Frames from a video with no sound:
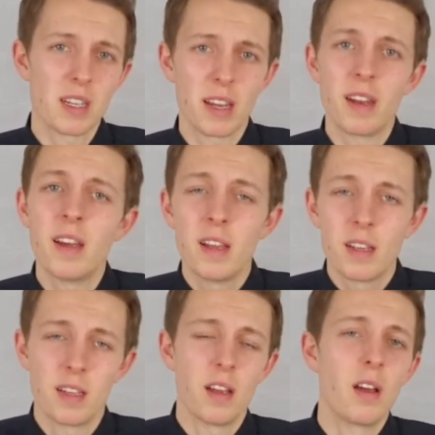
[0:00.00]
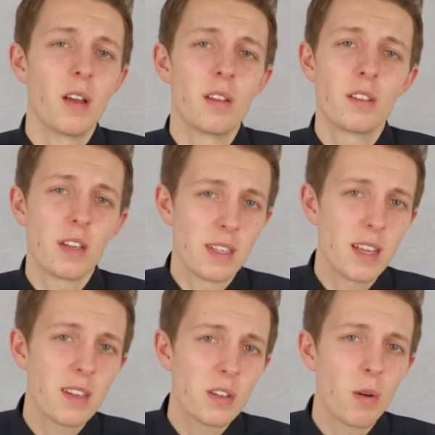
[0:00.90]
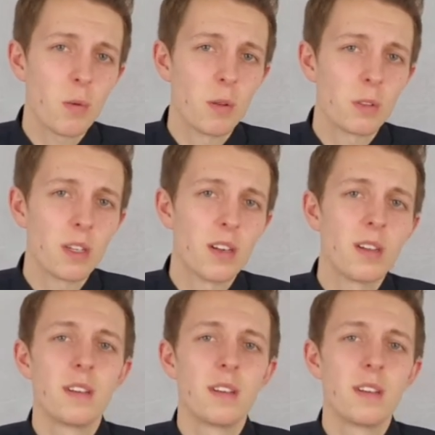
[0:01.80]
saying, is that saltwater?